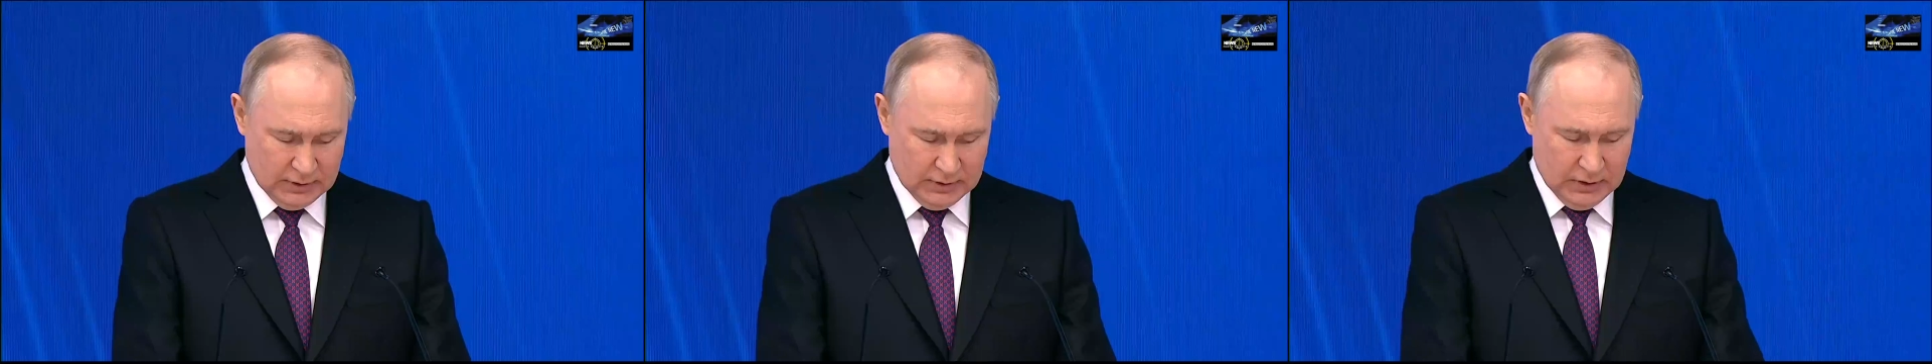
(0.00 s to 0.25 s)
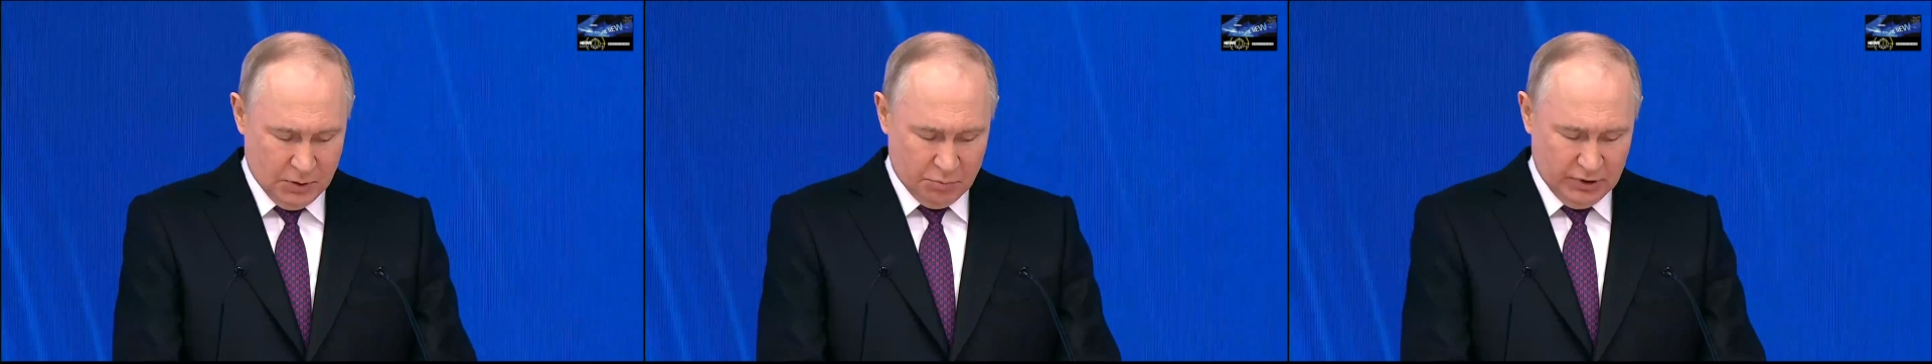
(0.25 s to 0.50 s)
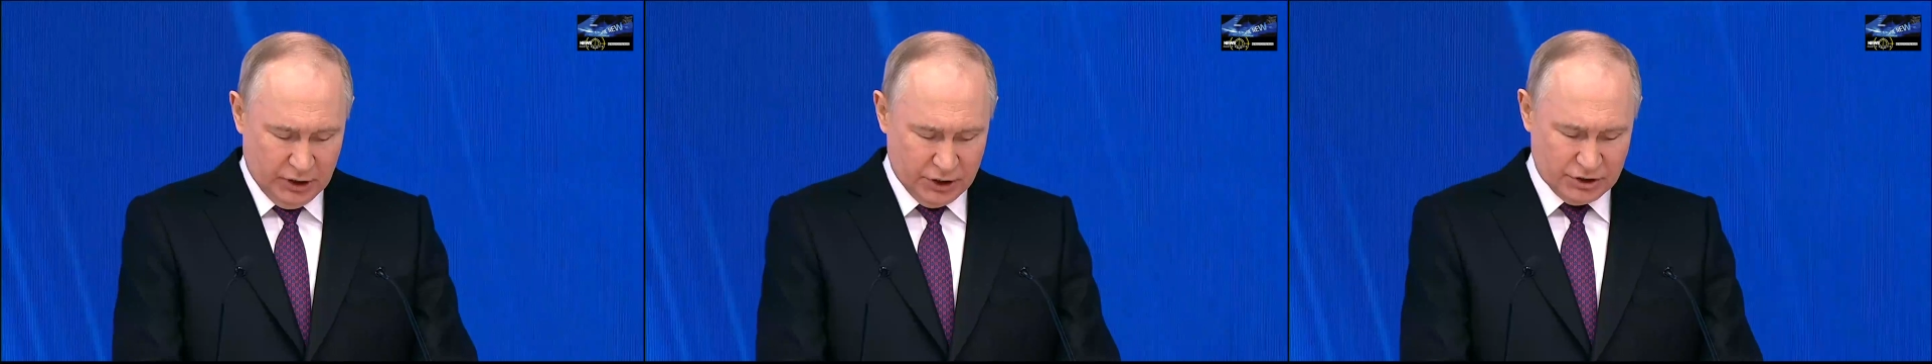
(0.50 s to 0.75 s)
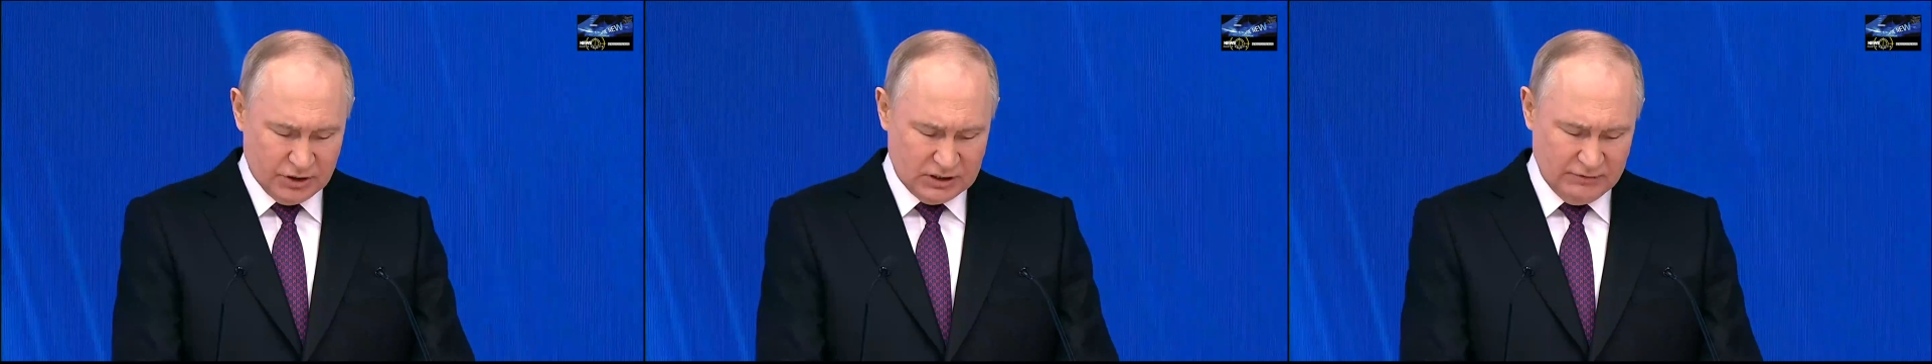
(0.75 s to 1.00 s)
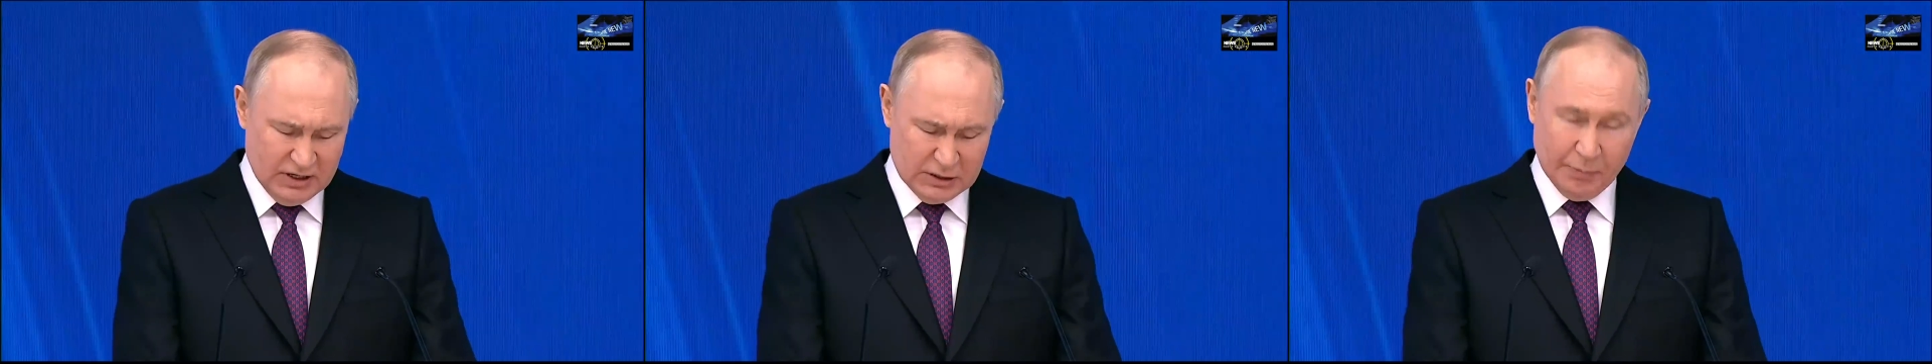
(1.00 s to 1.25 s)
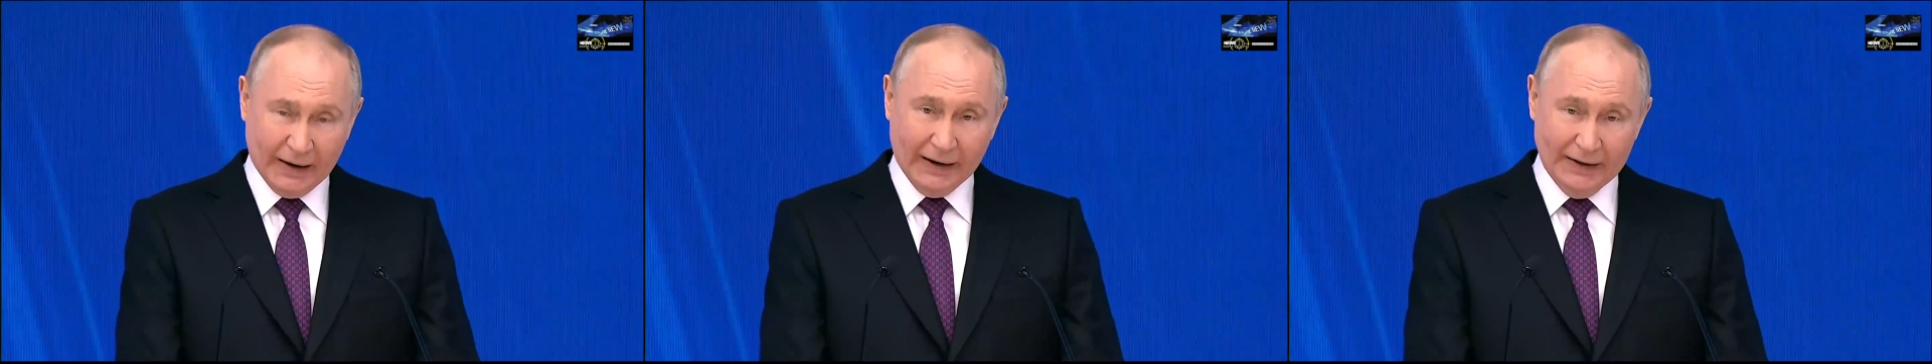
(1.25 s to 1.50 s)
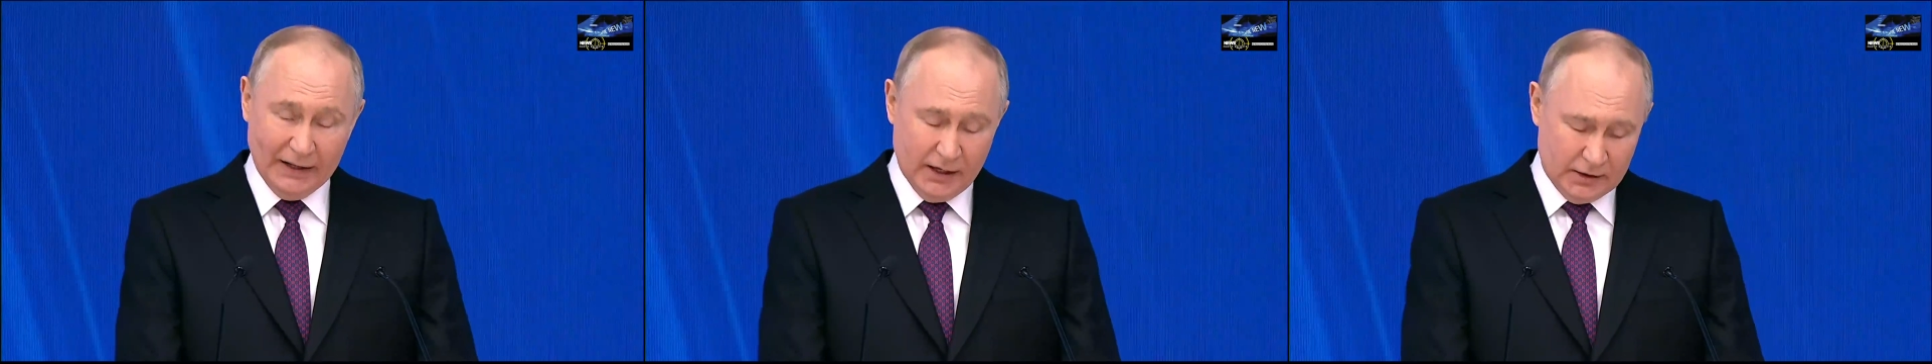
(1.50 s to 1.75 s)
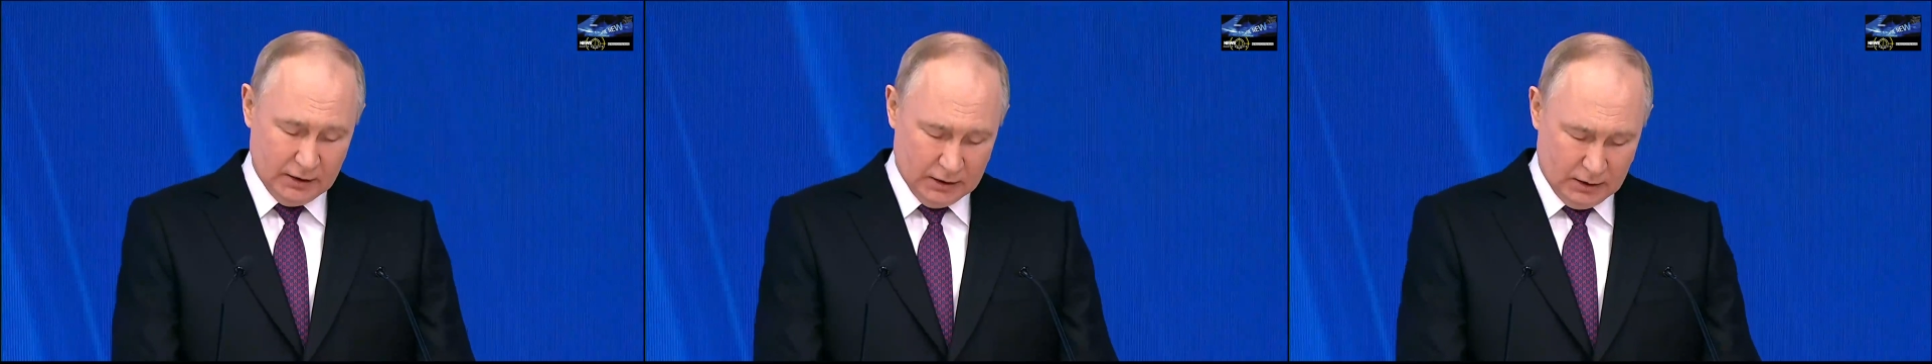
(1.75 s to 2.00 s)
We will define our own
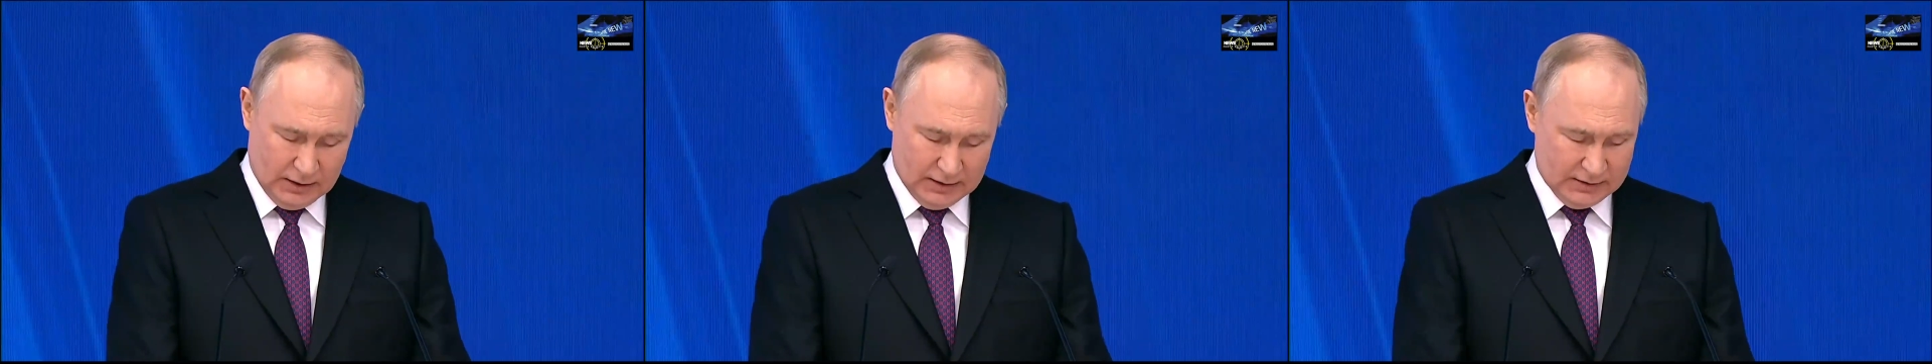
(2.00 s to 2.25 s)
path.